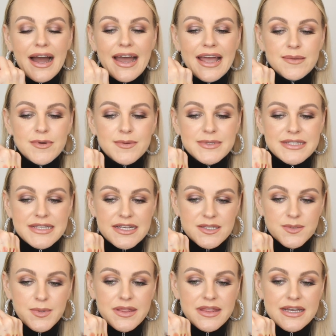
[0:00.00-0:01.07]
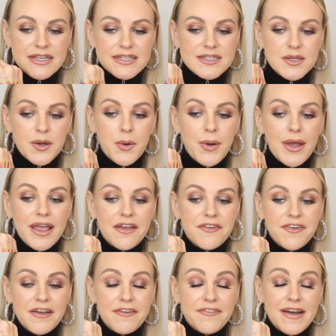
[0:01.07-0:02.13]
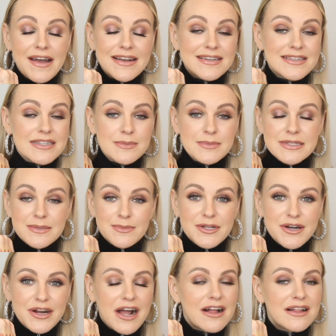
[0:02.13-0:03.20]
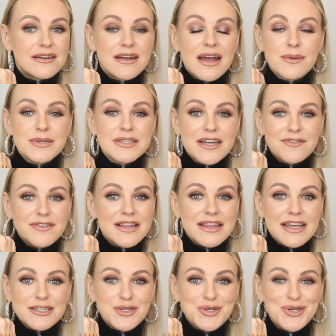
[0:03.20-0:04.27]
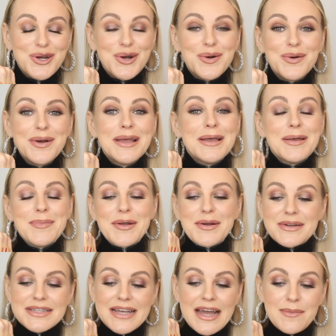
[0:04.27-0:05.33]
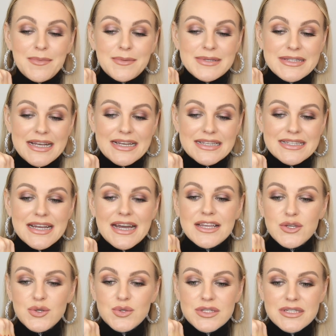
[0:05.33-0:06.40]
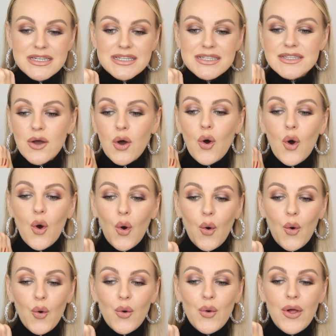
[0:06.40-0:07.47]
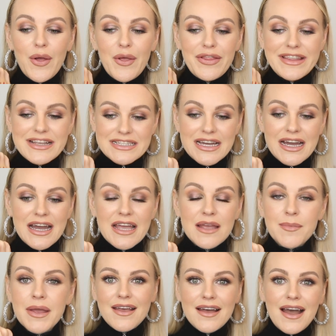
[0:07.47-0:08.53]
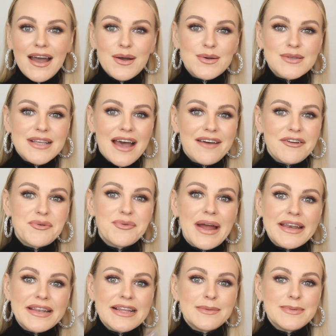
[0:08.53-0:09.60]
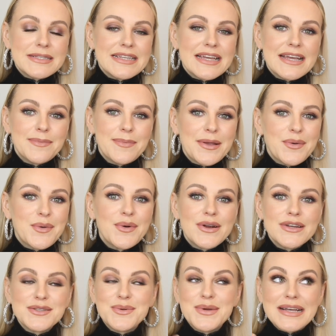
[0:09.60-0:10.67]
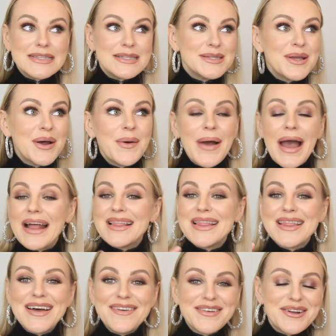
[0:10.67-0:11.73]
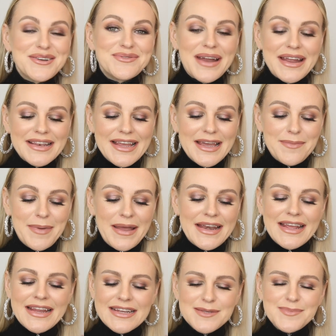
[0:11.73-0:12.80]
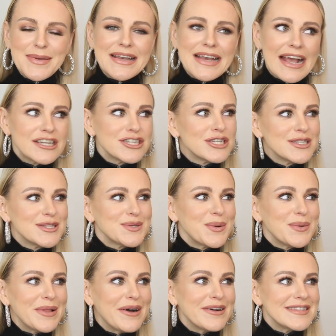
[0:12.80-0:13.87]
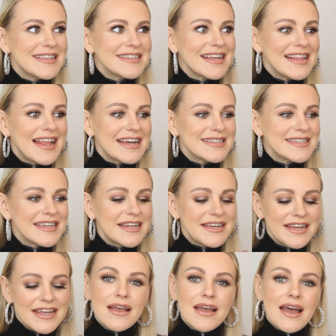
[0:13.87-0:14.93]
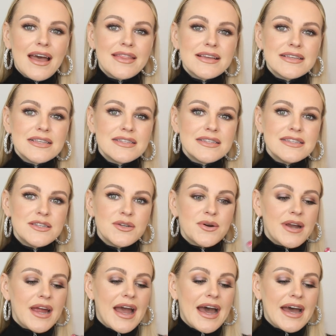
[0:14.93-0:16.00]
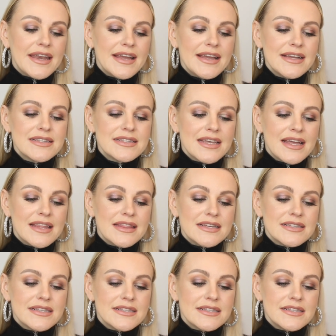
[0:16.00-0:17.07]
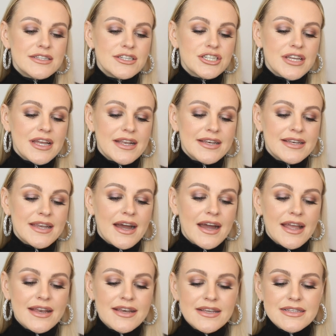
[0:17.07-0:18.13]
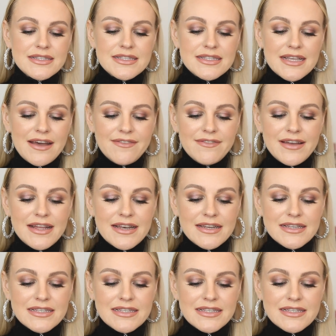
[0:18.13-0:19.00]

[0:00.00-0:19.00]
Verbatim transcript: I am obsessed with this, so if I find some similar color, I would definitely let you know because I am obsessed. I use this all the time. I also have a red lipstick because you guys know I love a good red lip, and it has been actually so long since I last did. And this is the Dior Addict, and this is in the shade nine seven